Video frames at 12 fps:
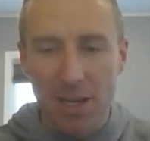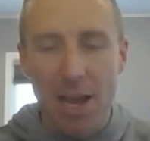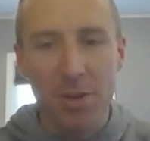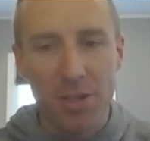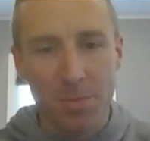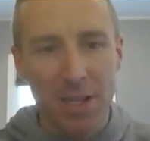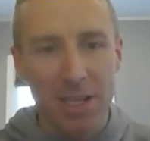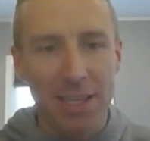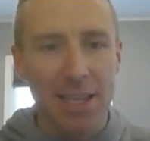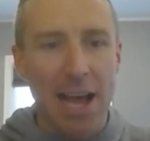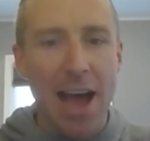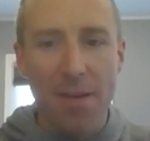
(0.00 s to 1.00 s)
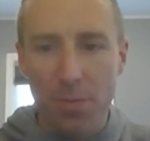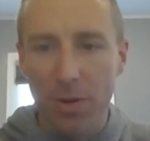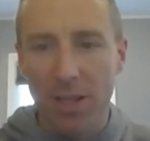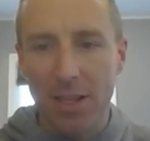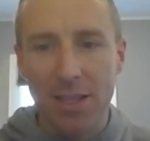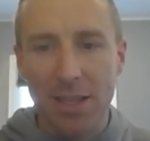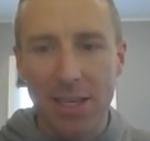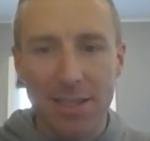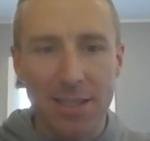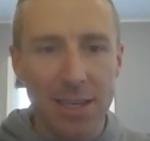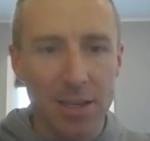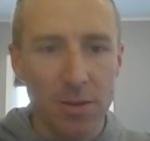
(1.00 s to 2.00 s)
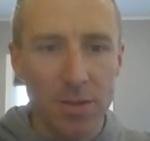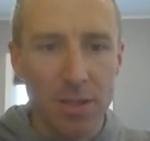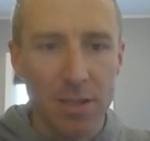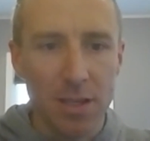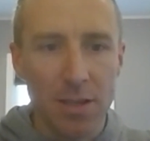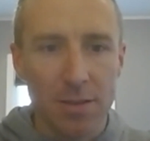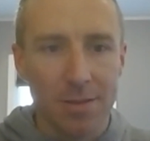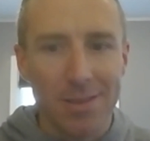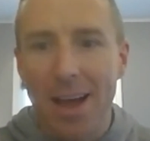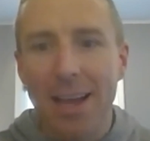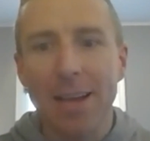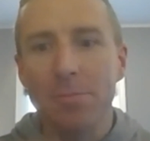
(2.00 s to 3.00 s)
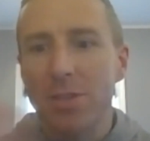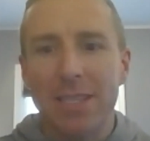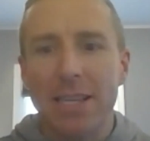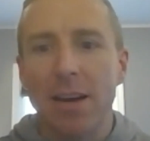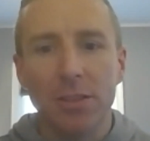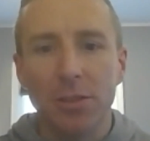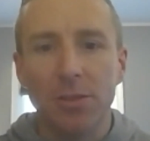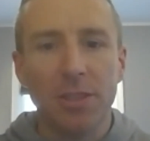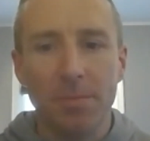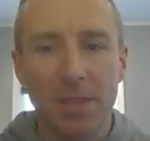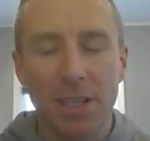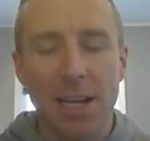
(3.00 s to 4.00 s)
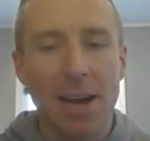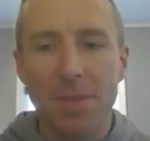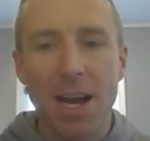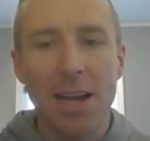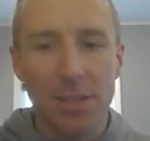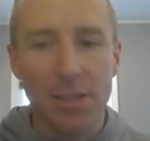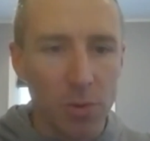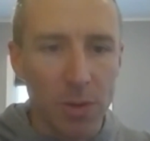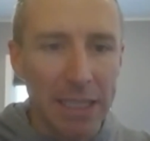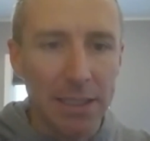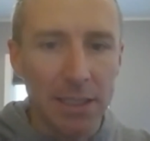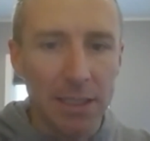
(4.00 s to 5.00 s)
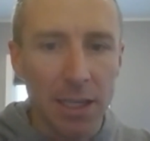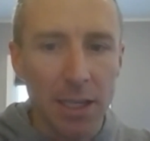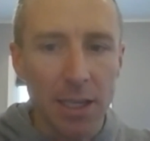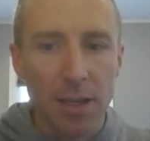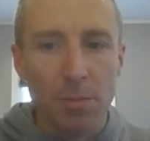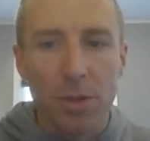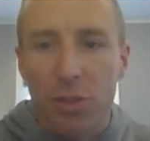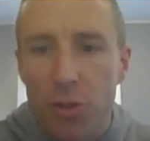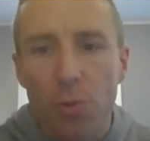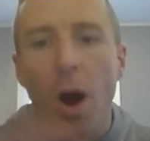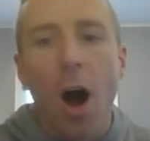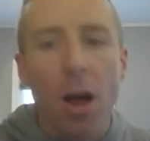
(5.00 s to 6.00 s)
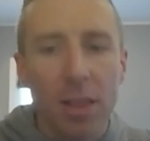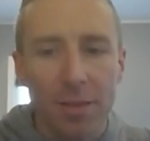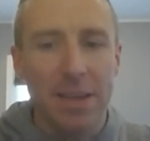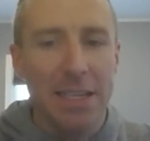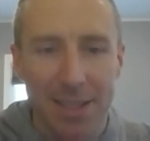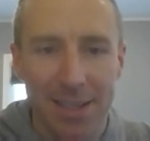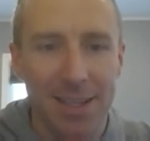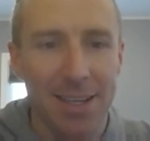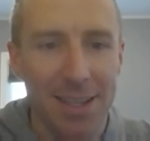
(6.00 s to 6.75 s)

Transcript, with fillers: Look how much money that I've put into these deals so it's not like I'm just telling you something I'm not doing, but do all of it.